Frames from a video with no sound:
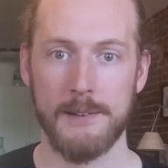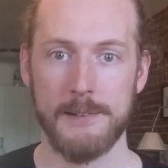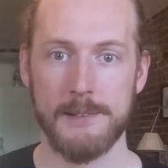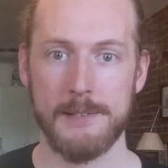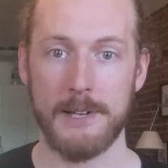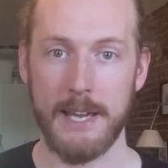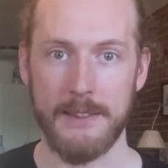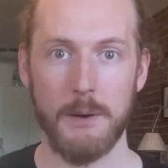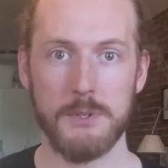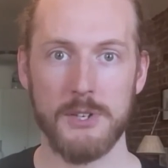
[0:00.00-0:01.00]
Okay,
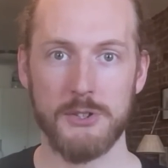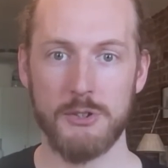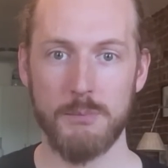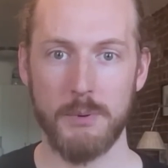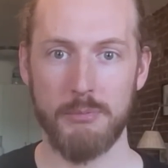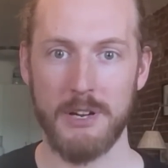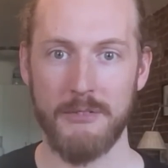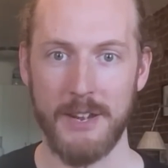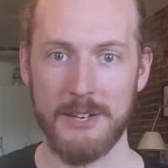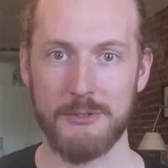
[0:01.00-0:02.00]
that was a super
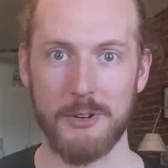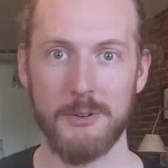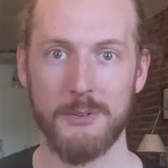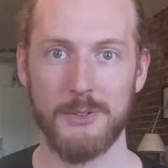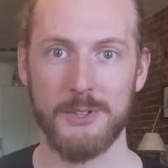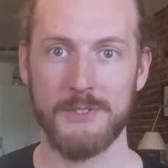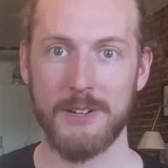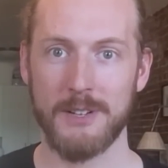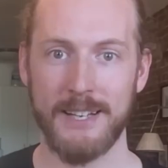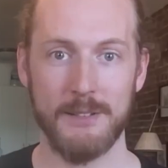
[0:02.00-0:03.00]
brief intro to
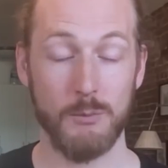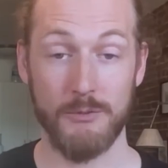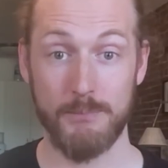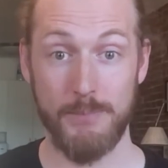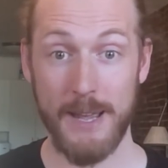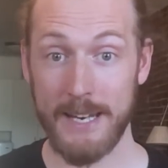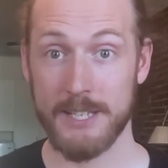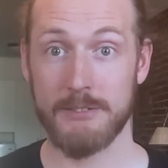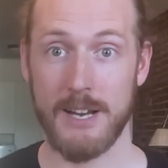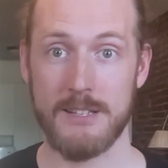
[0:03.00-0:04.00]
SvelteKit. We've barely
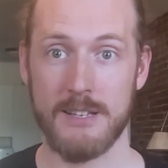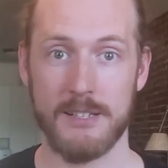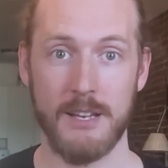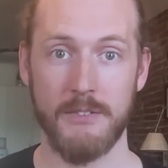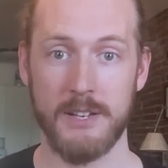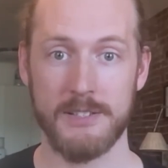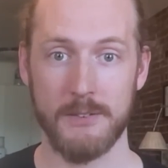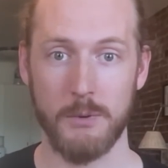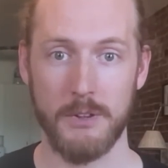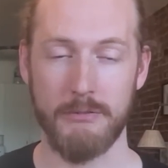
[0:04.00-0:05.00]
scratched the surface of
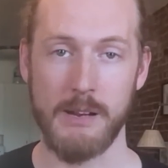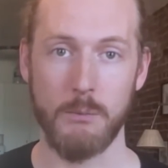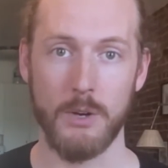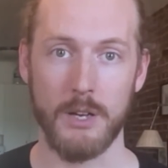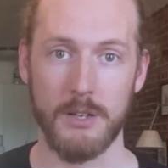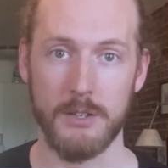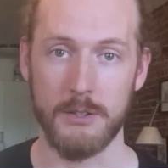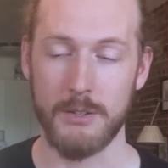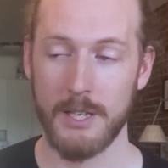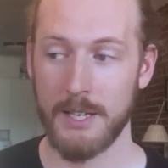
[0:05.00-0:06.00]
what the framework can do.
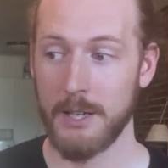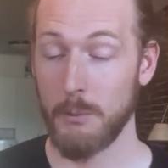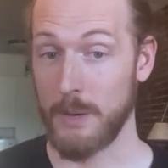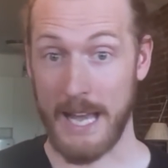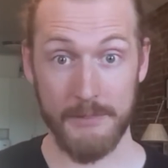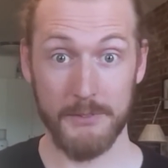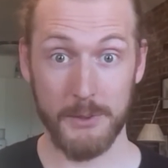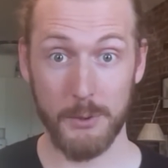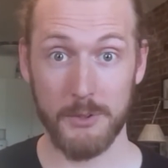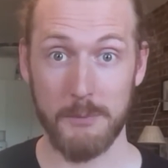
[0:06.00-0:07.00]
We haven't
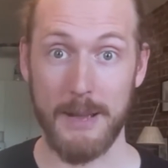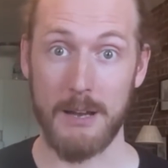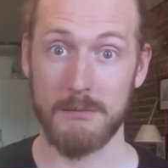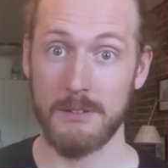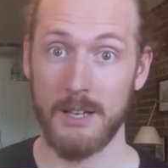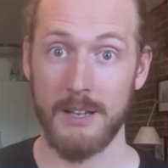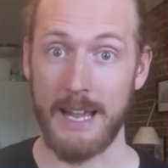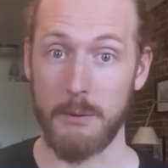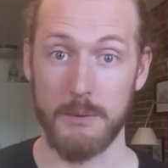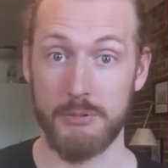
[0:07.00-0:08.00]
talked about
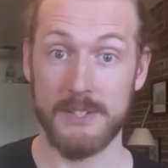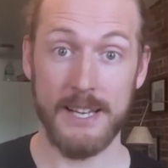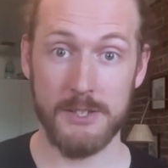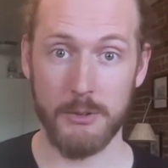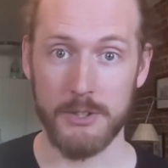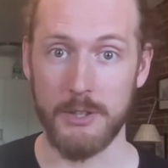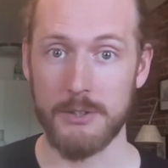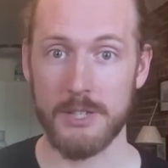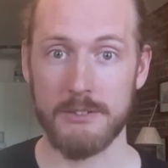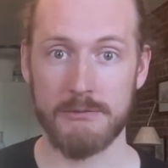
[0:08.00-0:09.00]
how it protects your
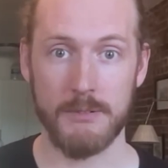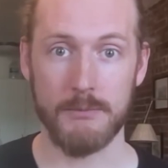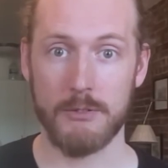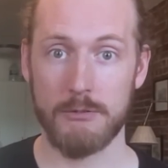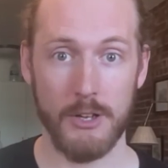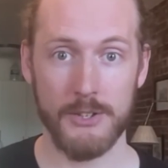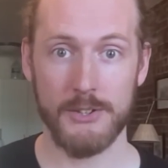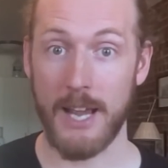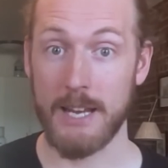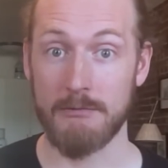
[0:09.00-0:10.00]
users from
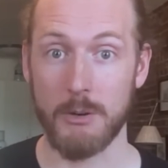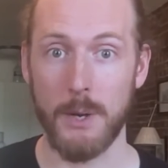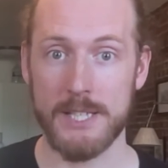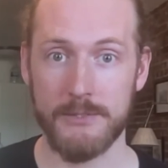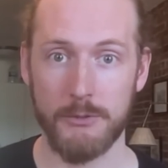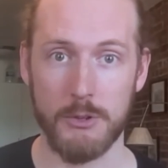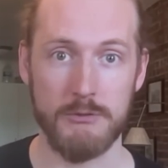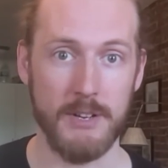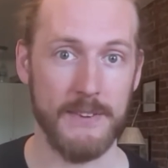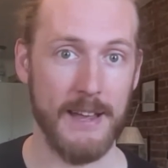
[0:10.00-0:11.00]
cross-site request
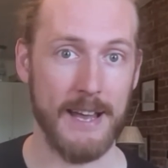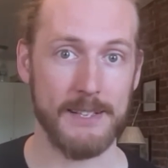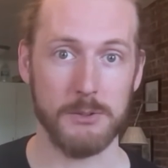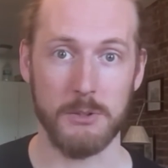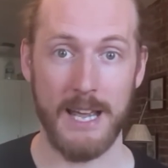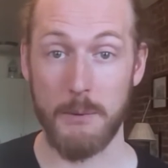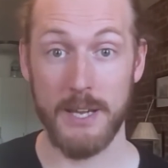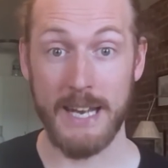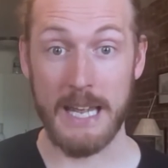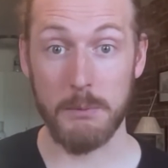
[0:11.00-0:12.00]
forgery attacks, or how it
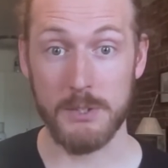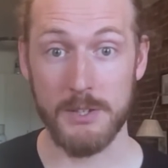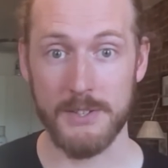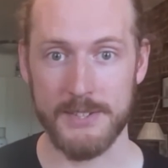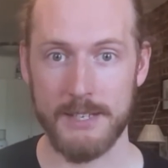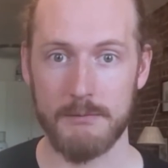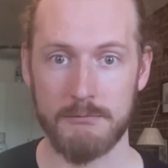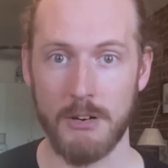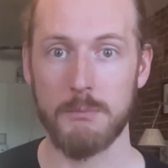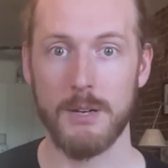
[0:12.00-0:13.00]
enables you to set up
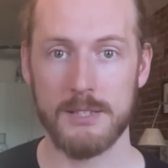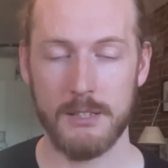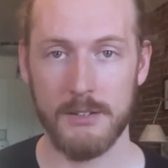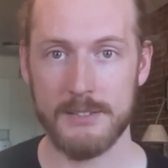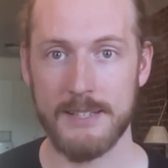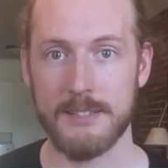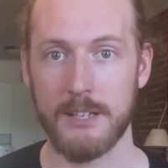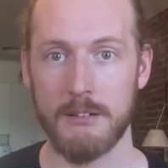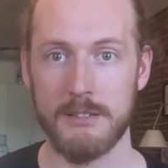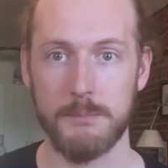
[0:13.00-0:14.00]
robust content
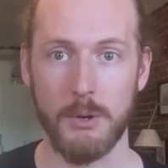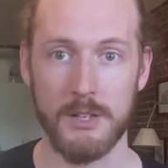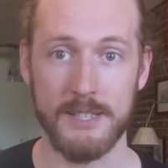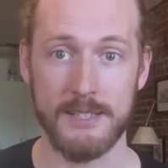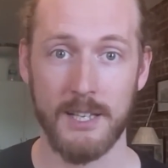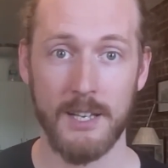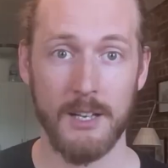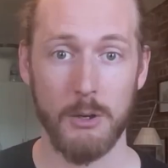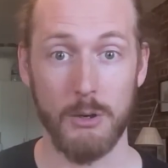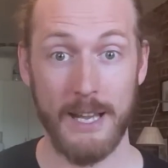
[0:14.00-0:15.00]
security policies,
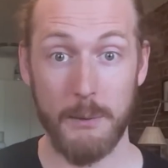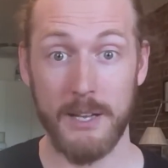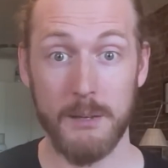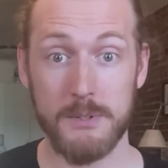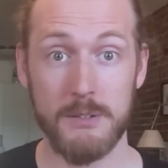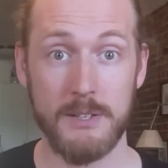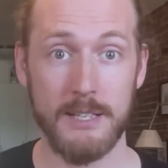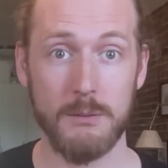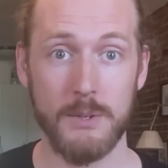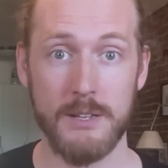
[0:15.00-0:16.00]
or how it helps you
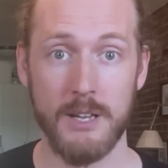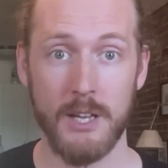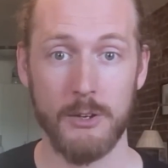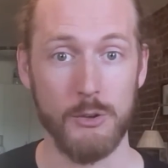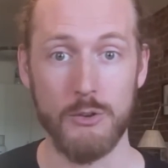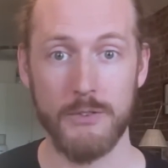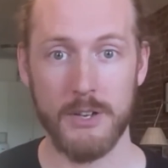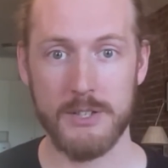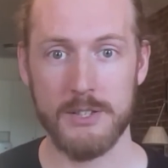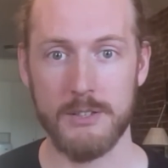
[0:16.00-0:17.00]
deal with new
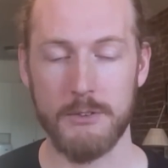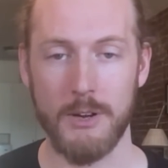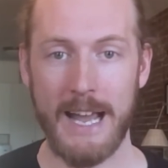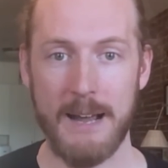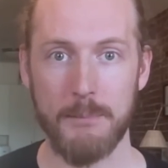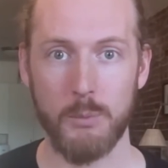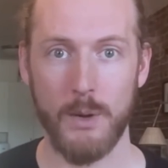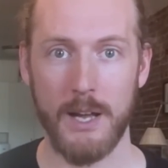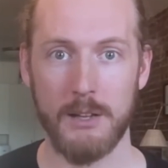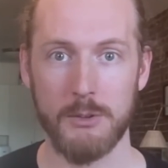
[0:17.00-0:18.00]
versions of your app
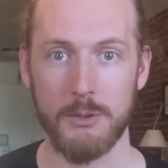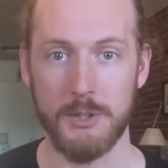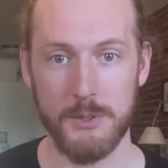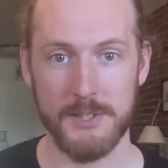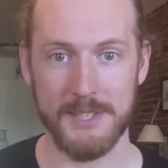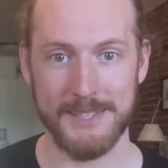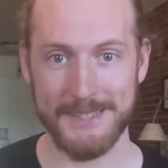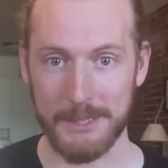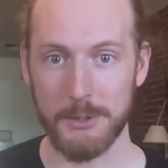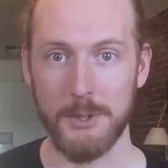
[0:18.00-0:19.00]
while your users are
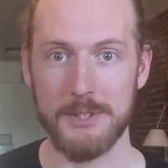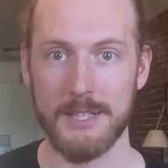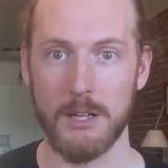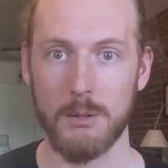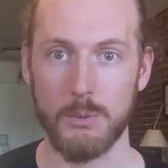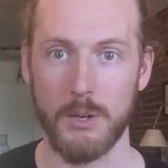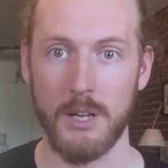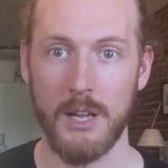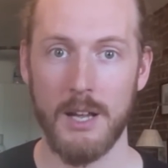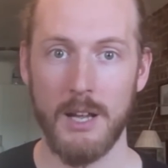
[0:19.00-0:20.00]
still using the old one.
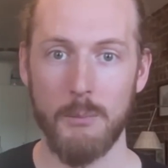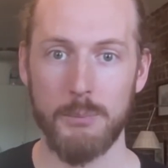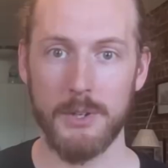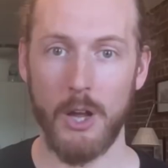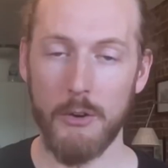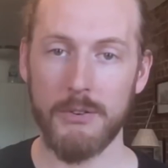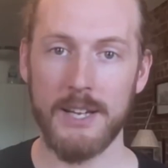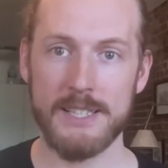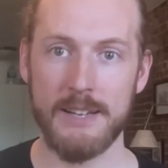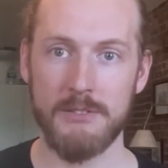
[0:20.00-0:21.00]
But hopefully
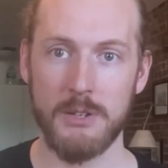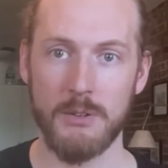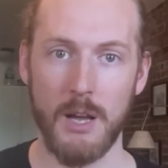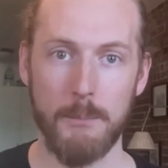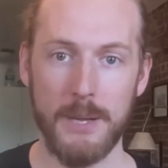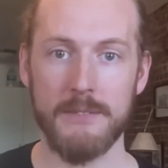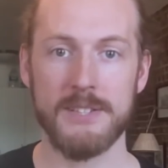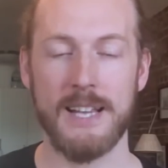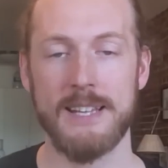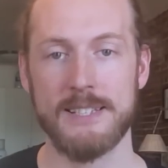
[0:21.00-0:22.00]
it's given you a bit of a
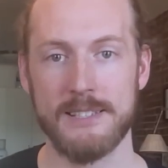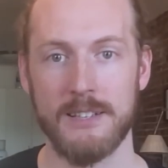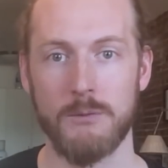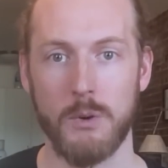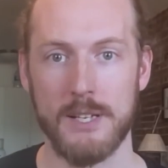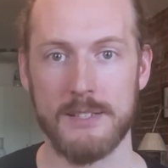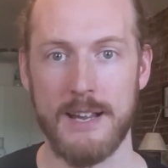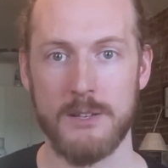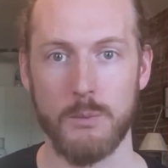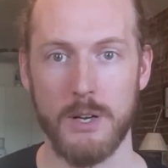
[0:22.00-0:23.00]
sense of what it's like
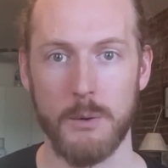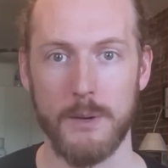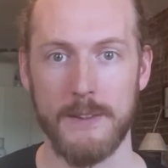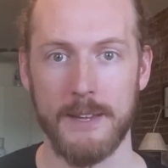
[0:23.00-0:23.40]
to work with.